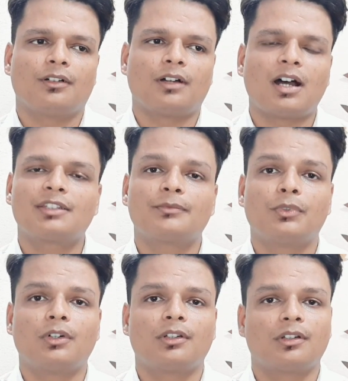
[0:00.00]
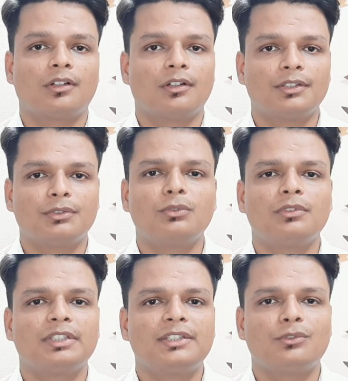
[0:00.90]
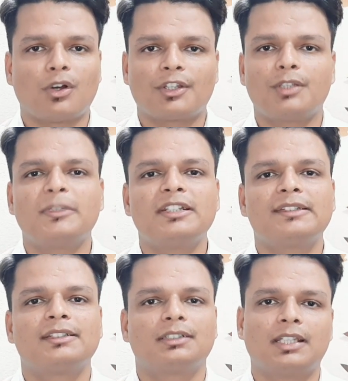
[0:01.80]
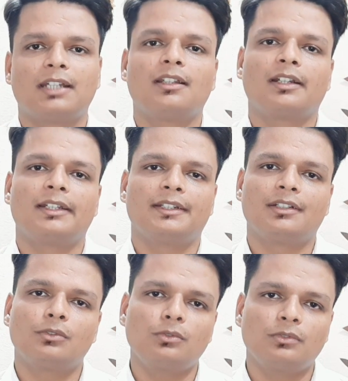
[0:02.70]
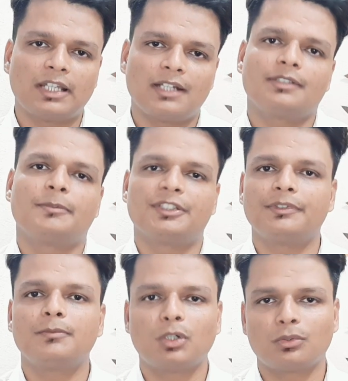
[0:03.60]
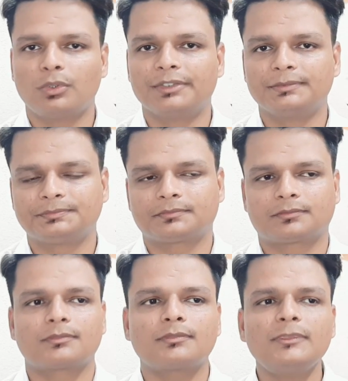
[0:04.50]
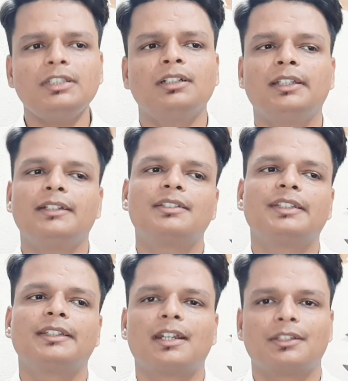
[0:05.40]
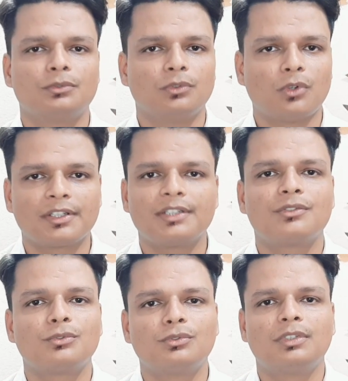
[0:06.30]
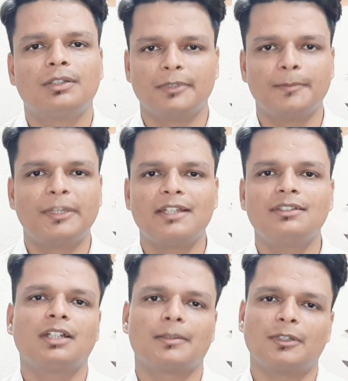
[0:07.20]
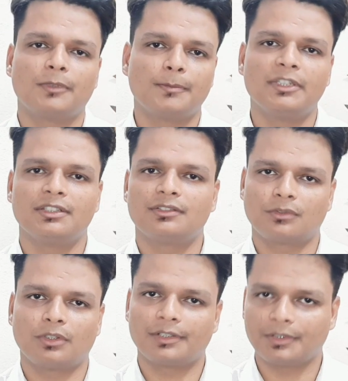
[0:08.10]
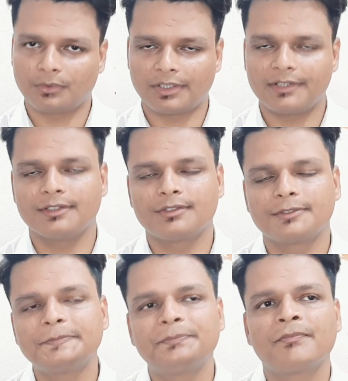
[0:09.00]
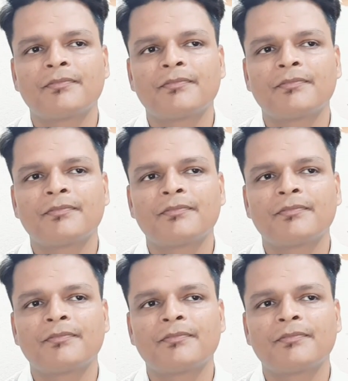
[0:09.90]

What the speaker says: ask for the documents that are related to that specific borrower. Let us say that you logged into web-based concurrent audit system,